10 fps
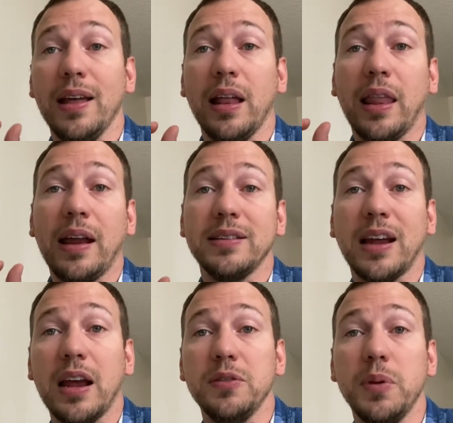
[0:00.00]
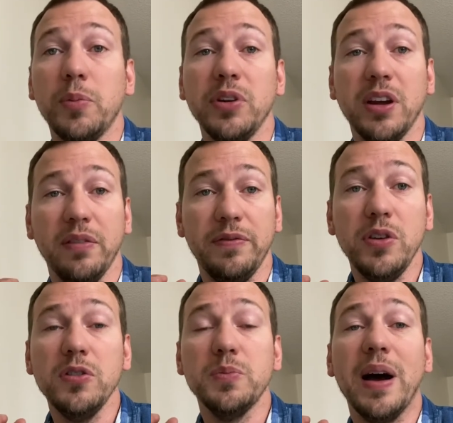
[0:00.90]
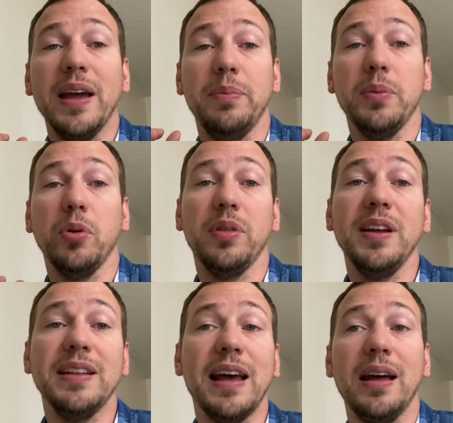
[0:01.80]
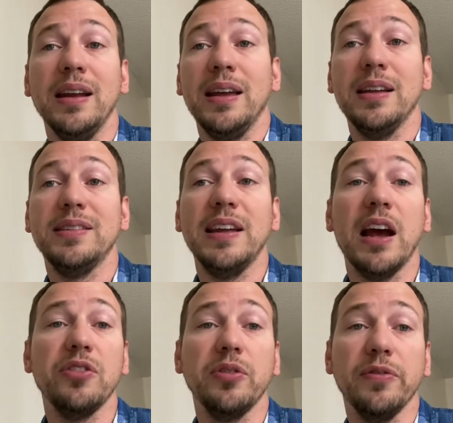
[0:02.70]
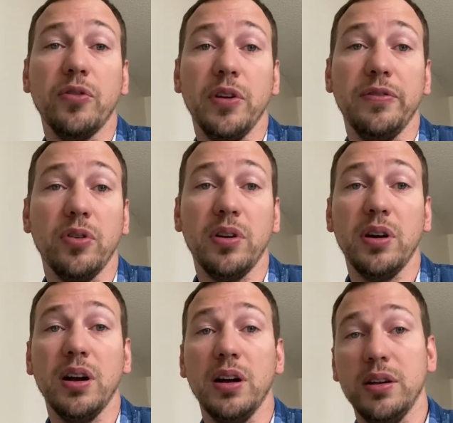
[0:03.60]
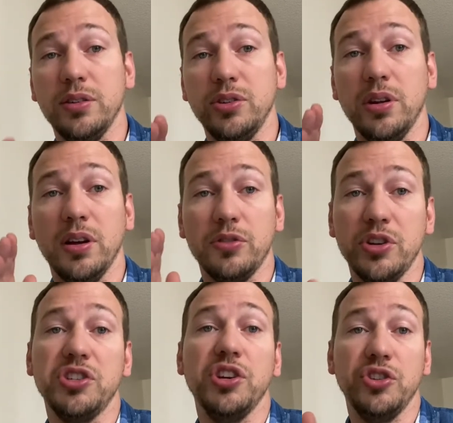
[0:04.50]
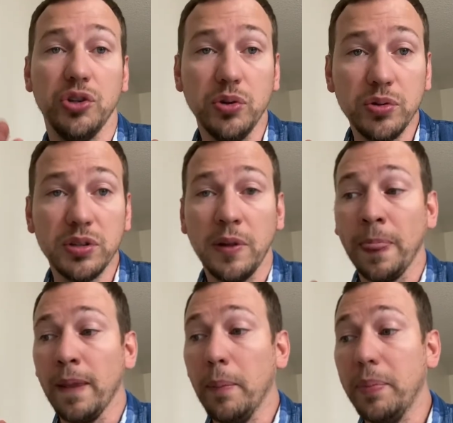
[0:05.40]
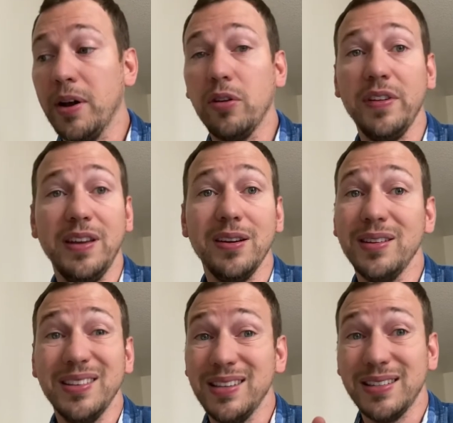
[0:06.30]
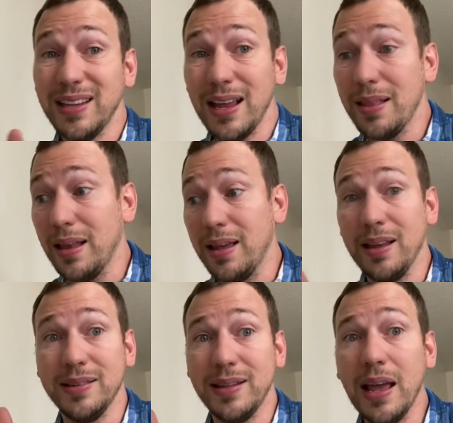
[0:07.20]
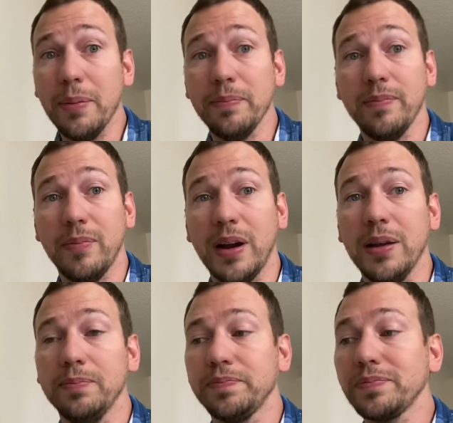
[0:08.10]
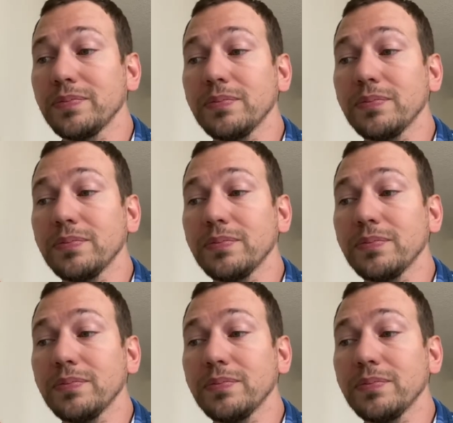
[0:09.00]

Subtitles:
a lot of times people get confused by it. People think that it's the 144 Christian Jews, but over here it doesn't say that it's them, right?